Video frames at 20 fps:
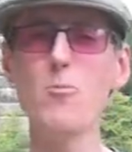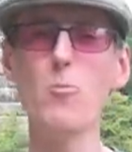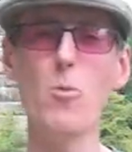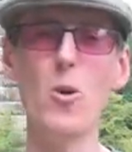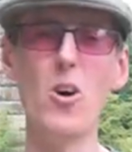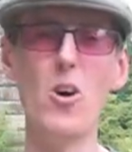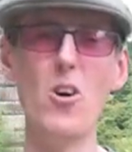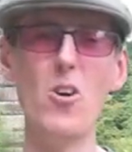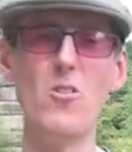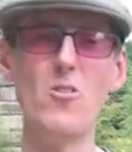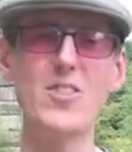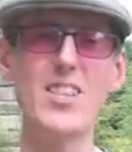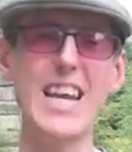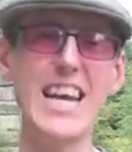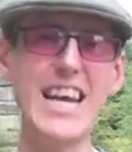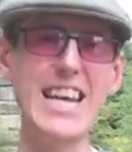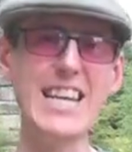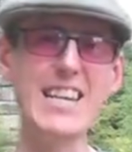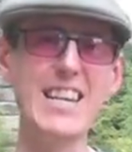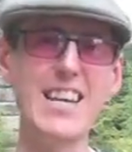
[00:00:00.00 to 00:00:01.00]
world
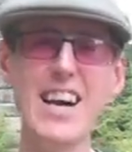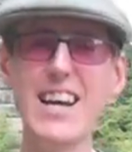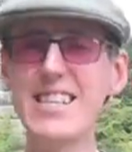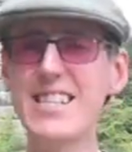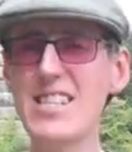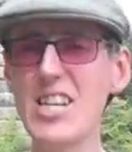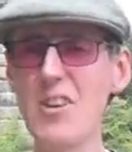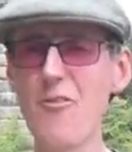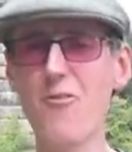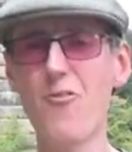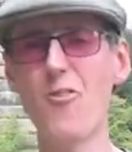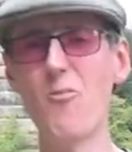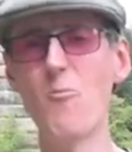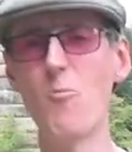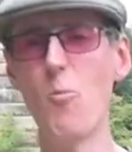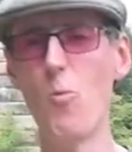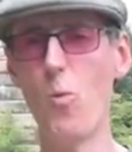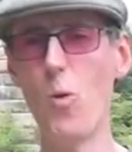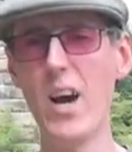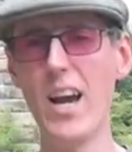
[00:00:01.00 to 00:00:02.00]
in a
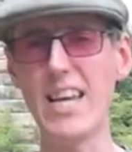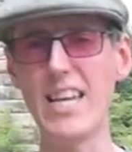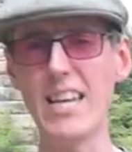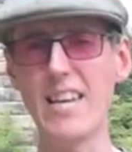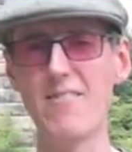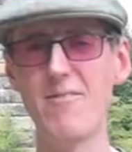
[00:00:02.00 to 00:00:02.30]
different way.